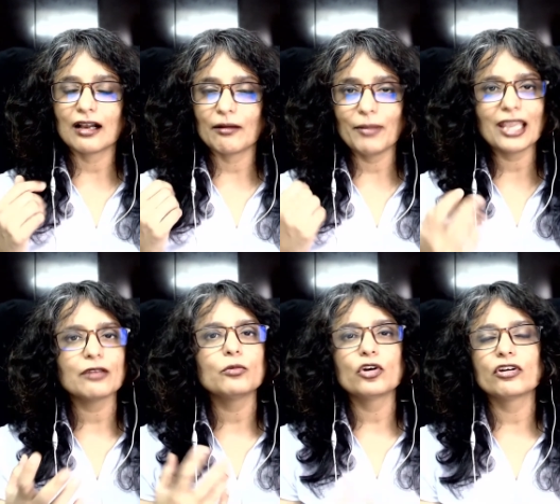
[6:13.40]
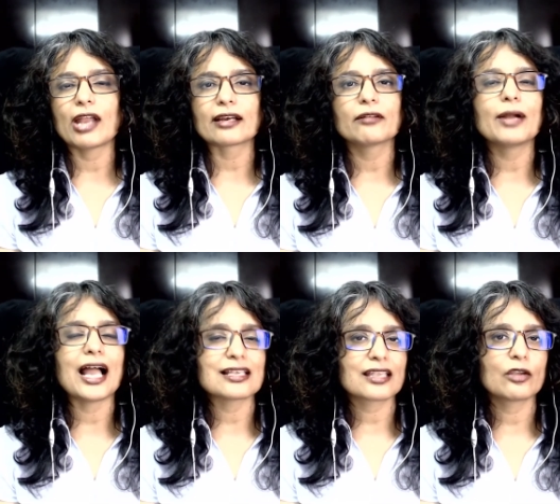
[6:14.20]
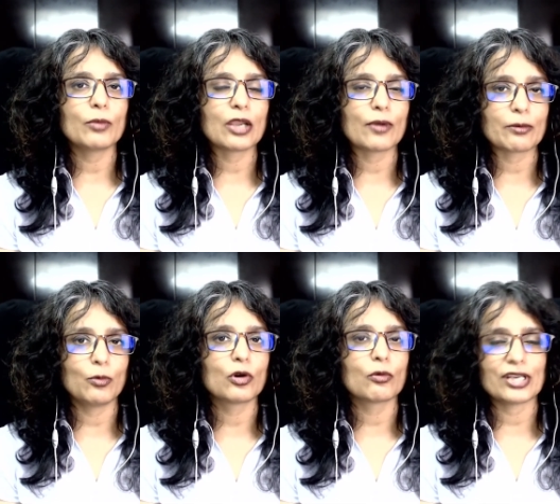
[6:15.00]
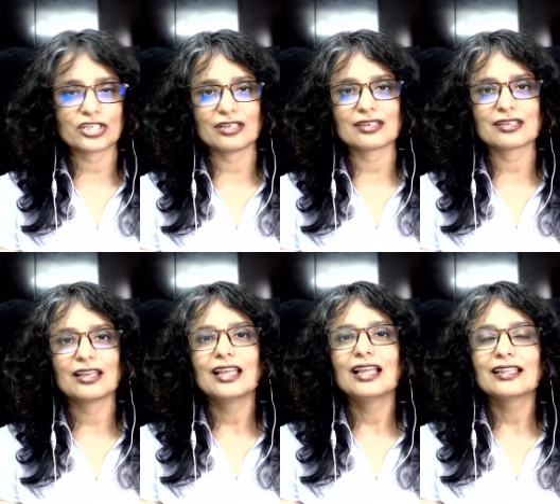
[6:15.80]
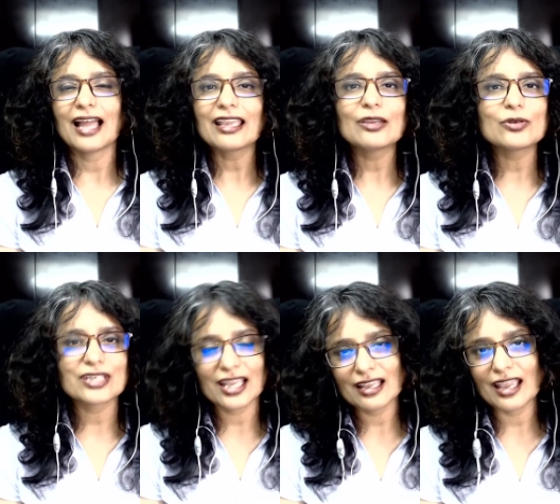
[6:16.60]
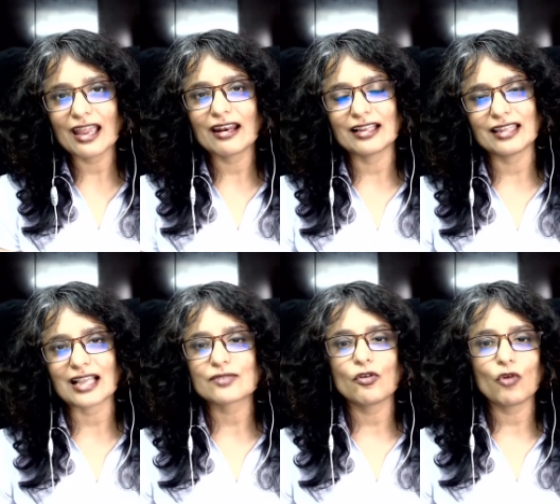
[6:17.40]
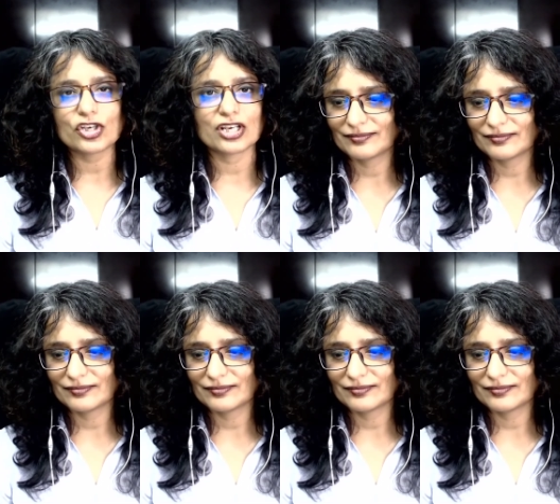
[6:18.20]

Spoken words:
make it more interactive by asking me more questions. Thank you, take care, and thanks for watching.